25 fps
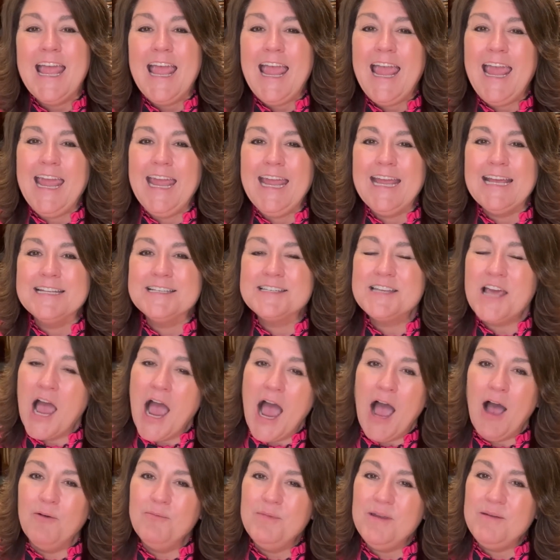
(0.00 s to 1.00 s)
And
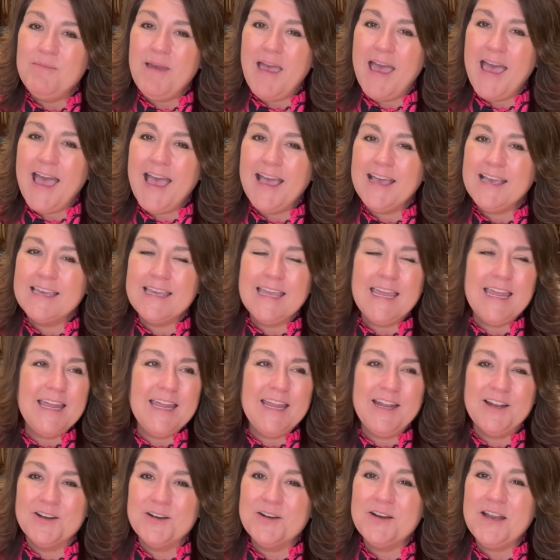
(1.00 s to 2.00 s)
I'll be back
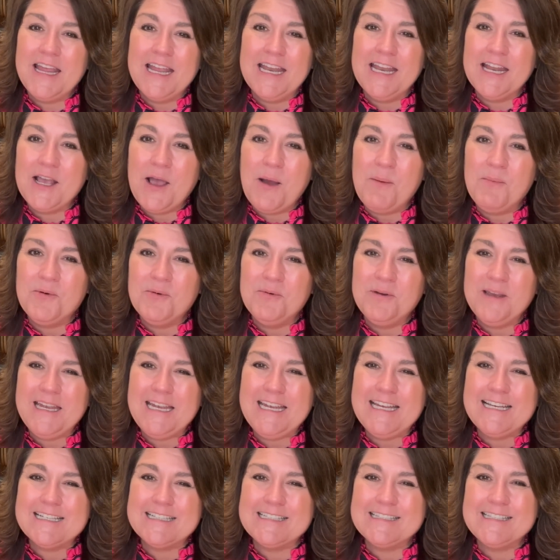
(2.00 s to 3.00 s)
here in a couple
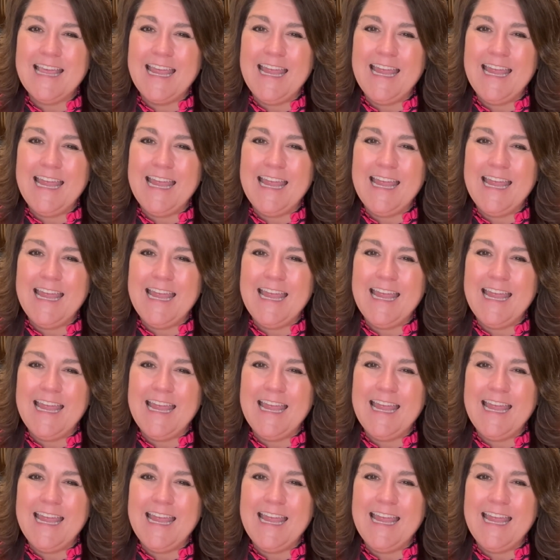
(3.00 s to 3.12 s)
weeks.